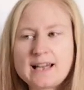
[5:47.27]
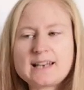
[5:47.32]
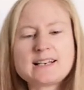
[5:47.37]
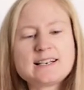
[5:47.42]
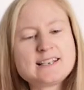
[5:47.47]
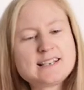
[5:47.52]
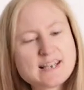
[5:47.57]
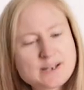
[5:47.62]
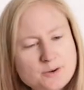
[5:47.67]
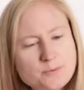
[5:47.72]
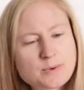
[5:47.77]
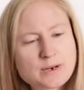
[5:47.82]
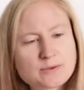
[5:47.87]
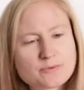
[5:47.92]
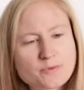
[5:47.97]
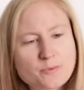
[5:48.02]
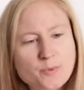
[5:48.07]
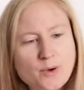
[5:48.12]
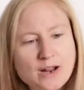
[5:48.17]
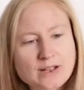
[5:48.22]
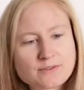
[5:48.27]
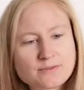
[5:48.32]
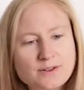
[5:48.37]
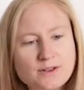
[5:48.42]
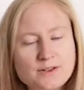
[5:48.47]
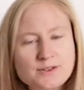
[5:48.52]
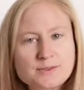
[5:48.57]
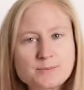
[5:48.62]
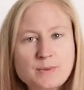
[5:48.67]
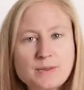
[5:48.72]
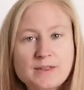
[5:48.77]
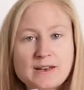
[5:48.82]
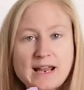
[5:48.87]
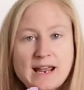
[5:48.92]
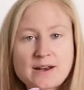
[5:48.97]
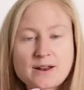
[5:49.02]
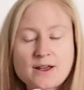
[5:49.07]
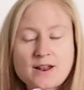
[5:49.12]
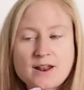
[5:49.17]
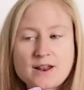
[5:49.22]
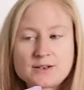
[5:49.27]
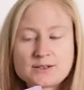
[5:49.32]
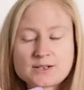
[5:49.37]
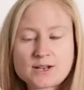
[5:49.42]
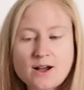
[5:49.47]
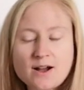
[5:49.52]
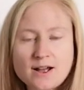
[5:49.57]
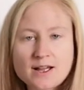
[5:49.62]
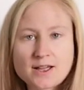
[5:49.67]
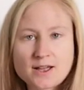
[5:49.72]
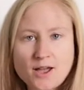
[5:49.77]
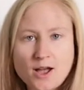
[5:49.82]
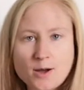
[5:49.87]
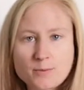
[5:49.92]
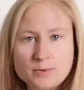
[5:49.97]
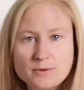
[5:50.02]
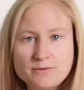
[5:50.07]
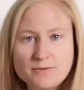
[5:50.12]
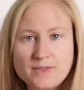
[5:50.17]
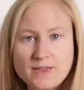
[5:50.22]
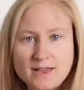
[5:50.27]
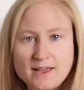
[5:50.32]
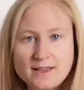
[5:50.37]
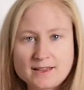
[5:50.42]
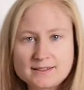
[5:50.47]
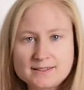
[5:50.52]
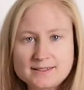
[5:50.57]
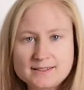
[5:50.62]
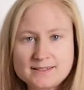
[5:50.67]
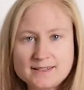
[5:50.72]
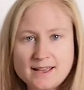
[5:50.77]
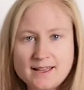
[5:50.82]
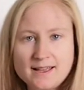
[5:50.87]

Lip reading: I had a little bit of a breakfast, but then I had an entire cup of this.